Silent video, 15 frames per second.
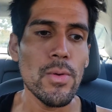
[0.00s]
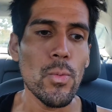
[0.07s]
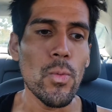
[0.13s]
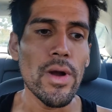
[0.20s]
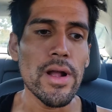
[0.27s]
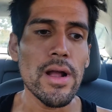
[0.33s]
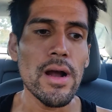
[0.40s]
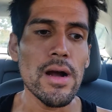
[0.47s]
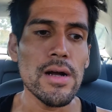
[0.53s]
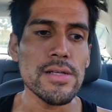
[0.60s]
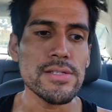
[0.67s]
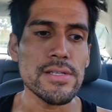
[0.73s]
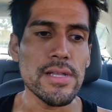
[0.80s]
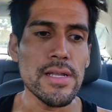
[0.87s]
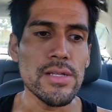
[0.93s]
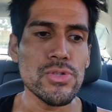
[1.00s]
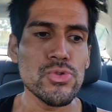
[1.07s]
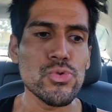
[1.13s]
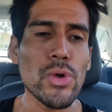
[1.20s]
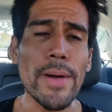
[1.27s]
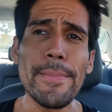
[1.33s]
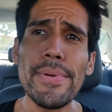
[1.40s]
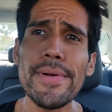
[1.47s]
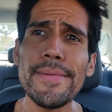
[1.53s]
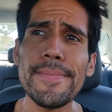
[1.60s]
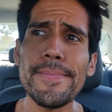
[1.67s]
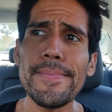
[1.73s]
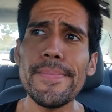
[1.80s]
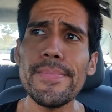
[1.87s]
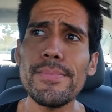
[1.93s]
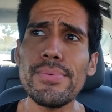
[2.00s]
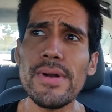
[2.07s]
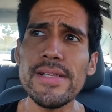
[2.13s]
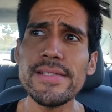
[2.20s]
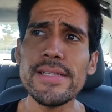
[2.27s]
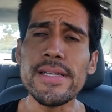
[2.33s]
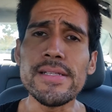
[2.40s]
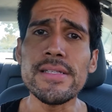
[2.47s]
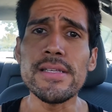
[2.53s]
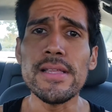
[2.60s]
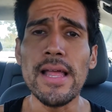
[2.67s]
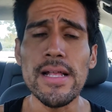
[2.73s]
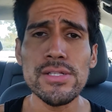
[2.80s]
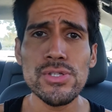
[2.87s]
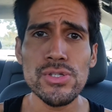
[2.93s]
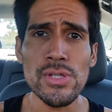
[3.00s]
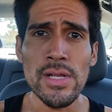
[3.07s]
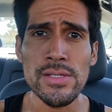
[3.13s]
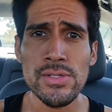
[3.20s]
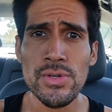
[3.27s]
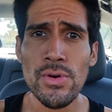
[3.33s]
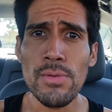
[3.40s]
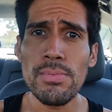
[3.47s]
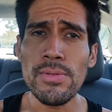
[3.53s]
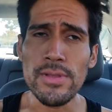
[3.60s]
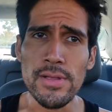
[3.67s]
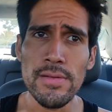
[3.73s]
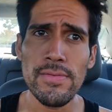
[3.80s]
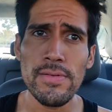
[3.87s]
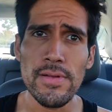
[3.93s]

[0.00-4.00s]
what caused a Trump presidency. That's your belief.